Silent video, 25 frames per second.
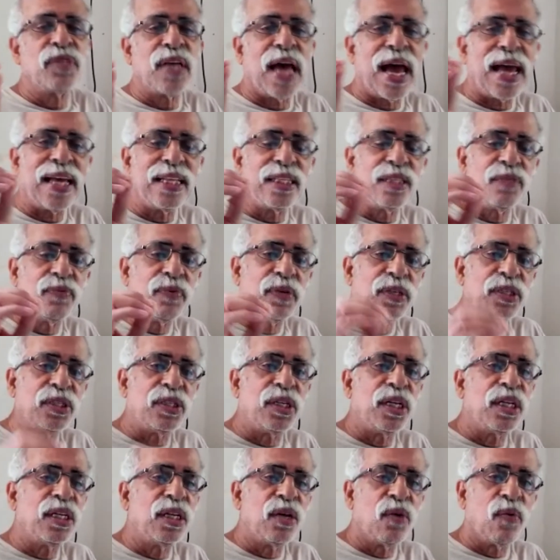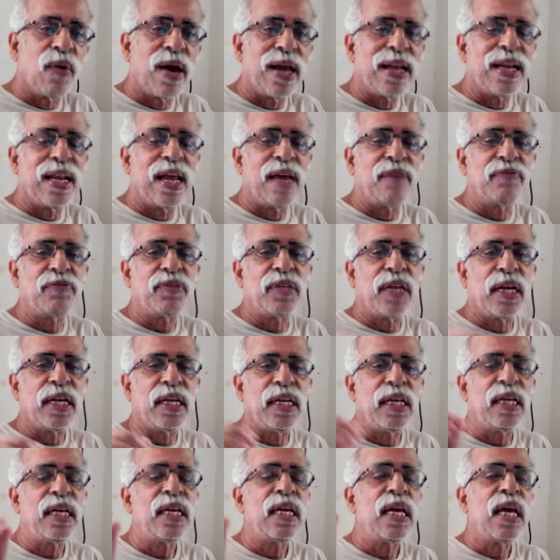Science, which did the wildlife
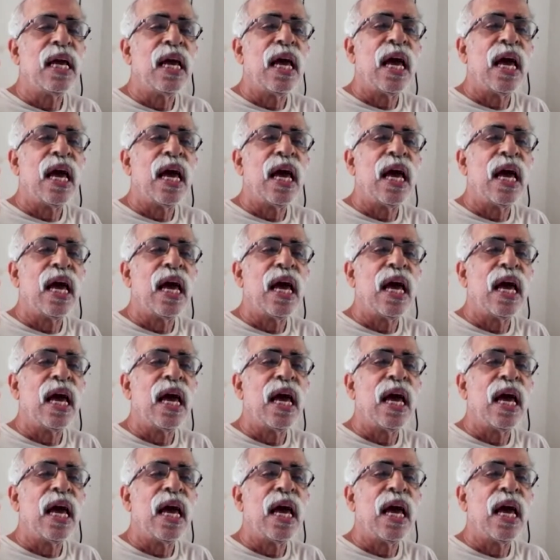study,